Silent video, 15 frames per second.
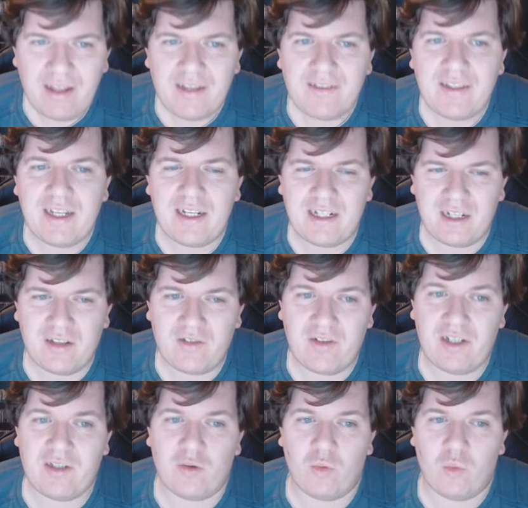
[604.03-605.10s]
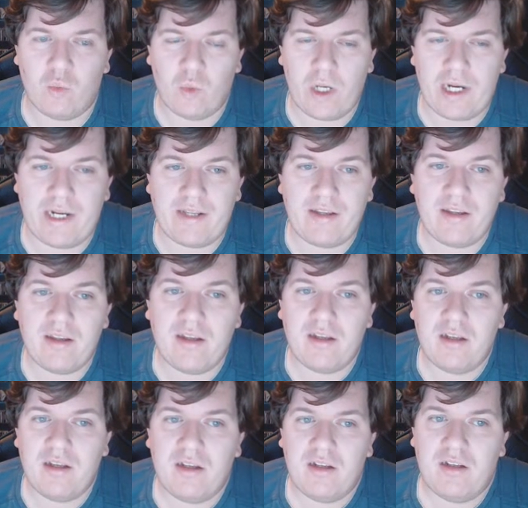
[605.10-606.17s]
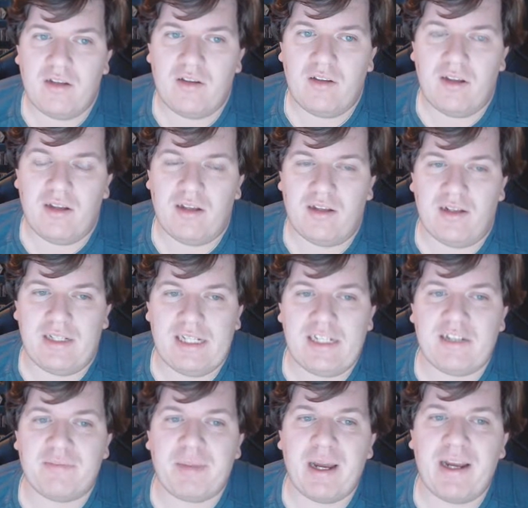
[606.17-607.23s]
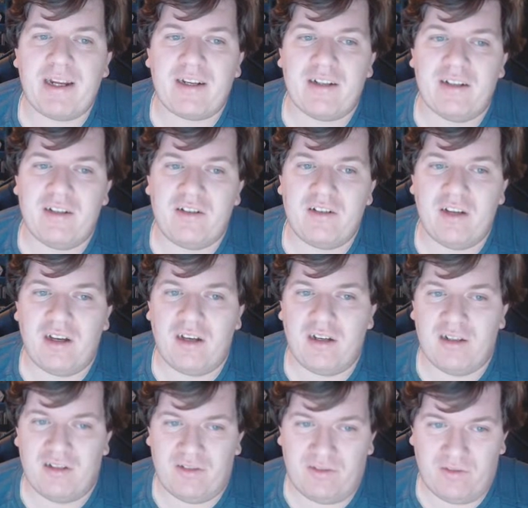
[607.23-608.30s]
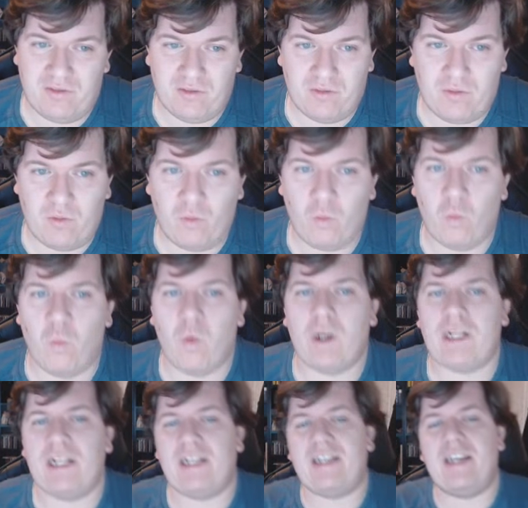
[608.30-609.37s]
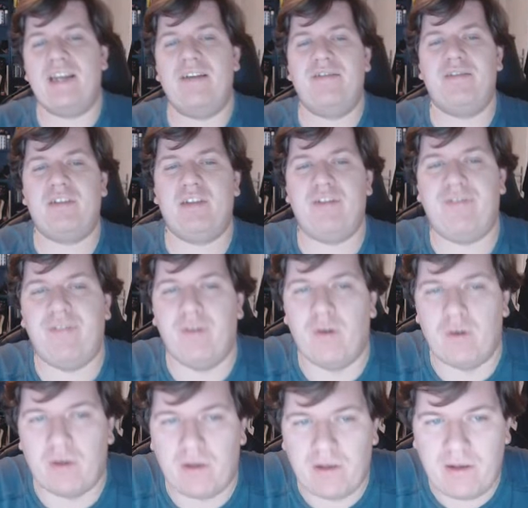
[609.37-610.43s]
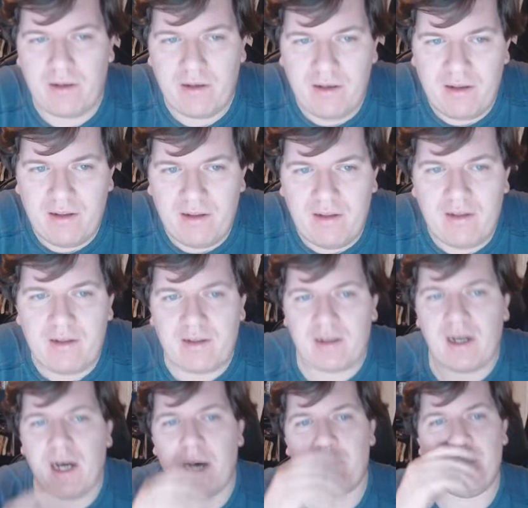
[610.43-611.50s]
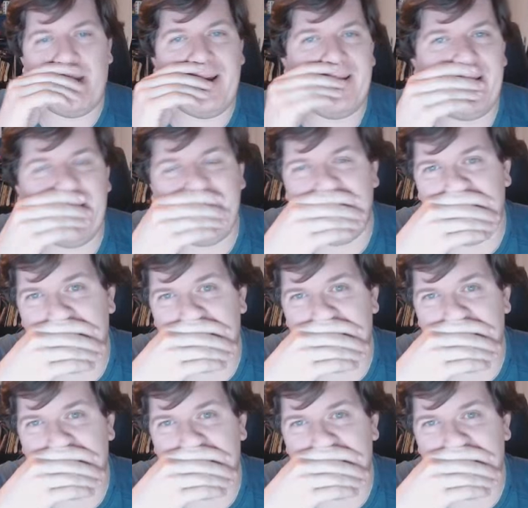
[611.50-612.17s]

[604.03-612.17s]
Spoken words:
Then I try to rate each package on what it gives for combat and